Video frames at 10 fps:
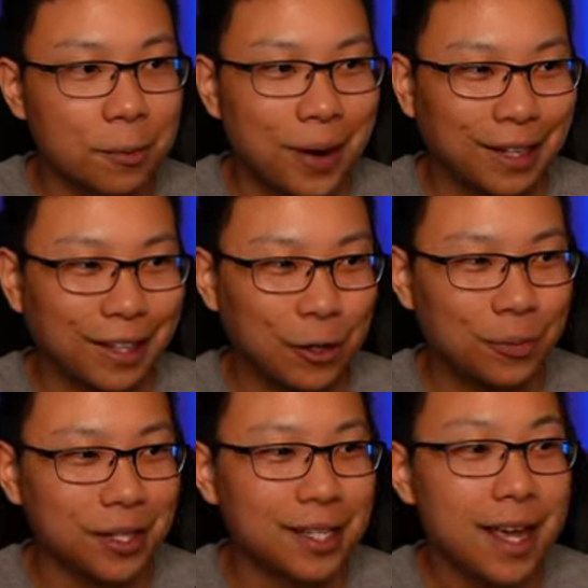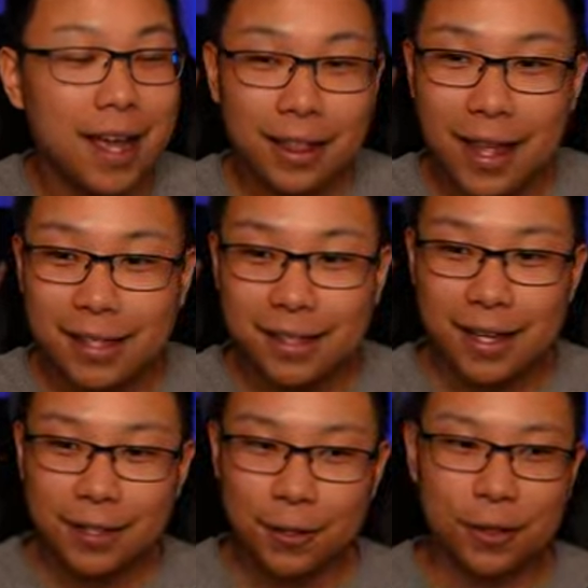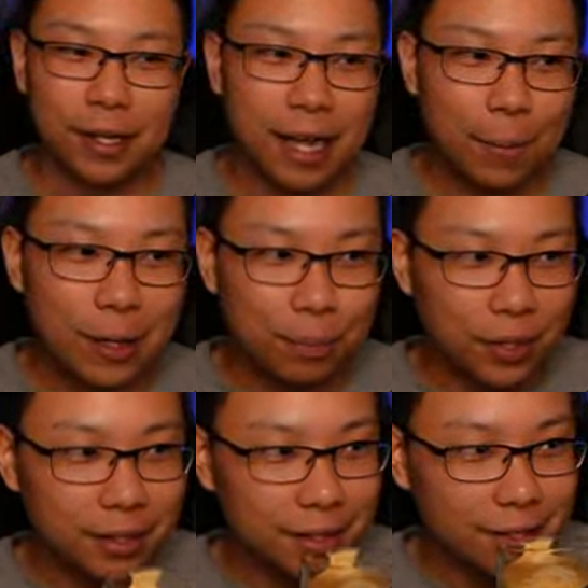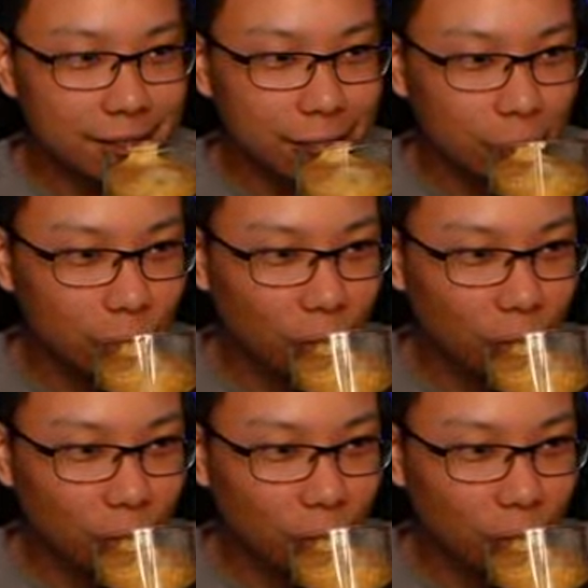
my Lego books. That's the other thing. How many books did it take?